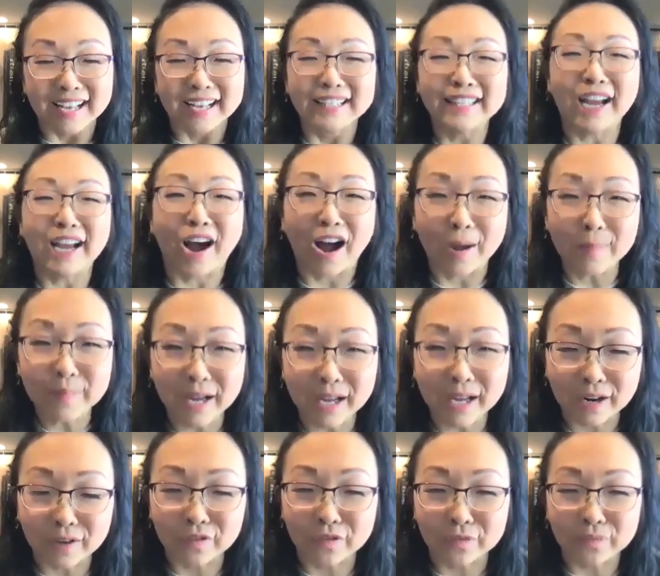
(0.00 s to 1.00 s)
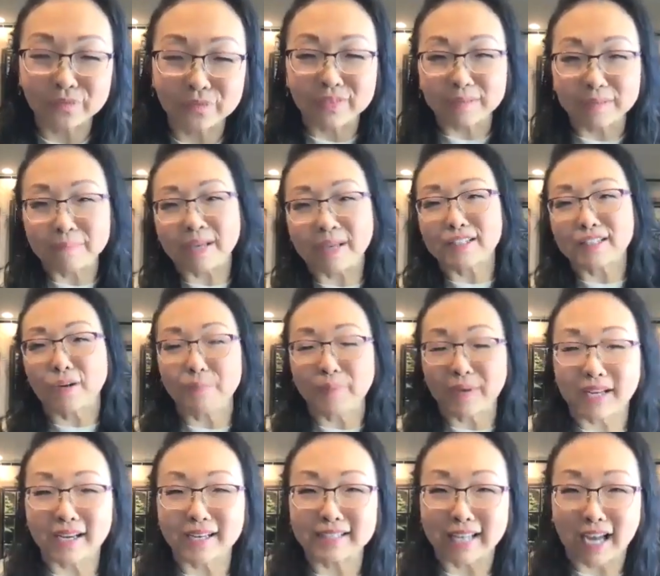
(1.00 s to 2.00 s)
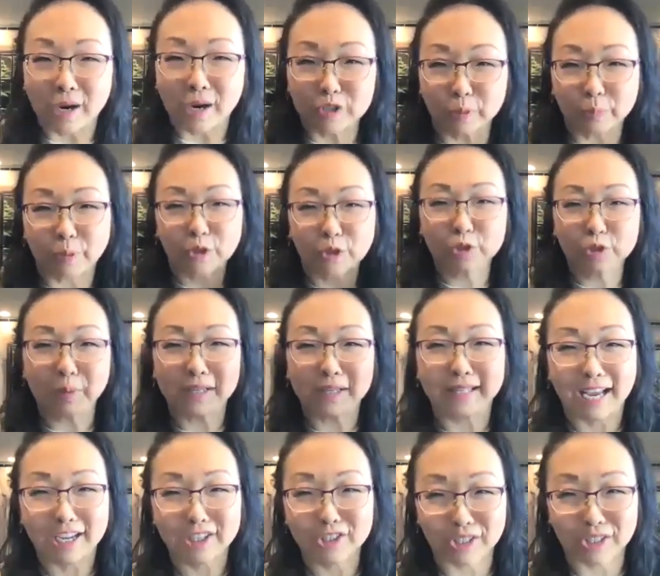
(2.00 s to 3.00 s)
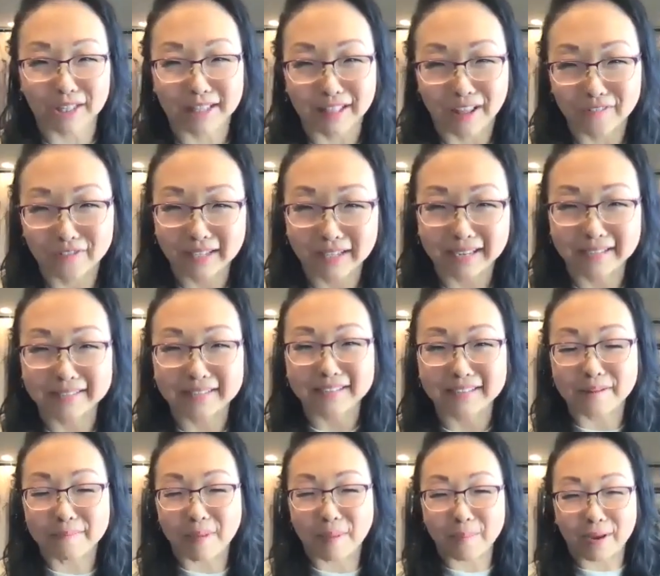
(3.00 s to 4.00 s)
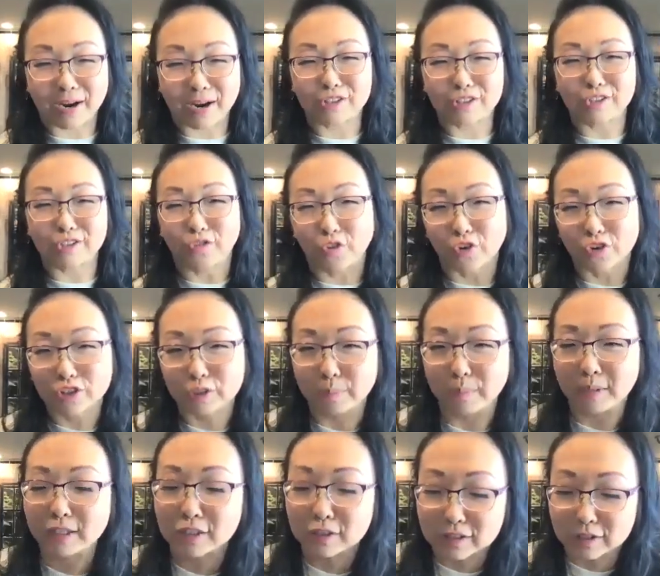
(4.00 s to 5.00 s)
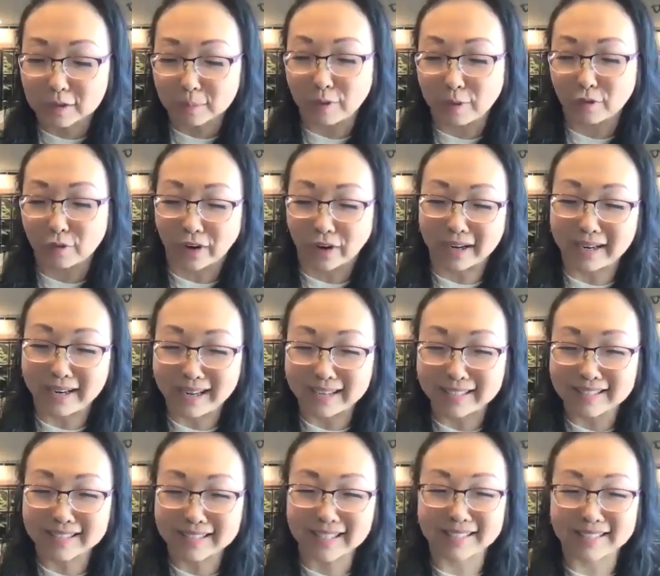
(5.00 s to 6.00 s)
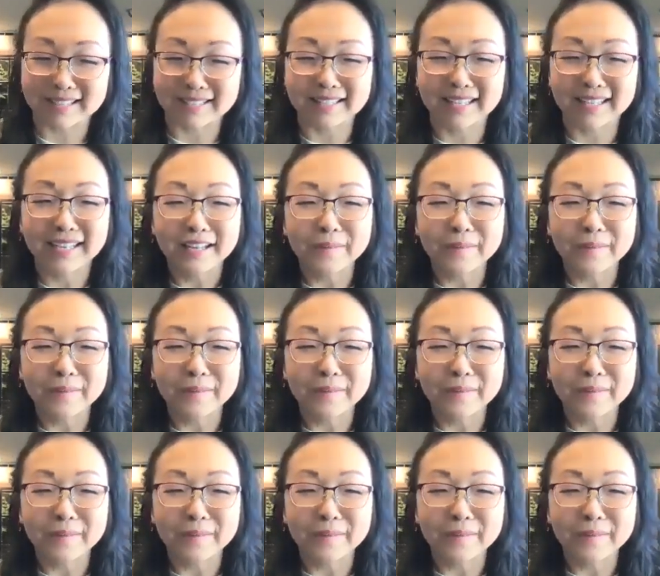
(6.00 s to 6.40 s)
Now I'm kind of messed up because I was supposed to be naturally left-handed and my parents forced me to be right-handed because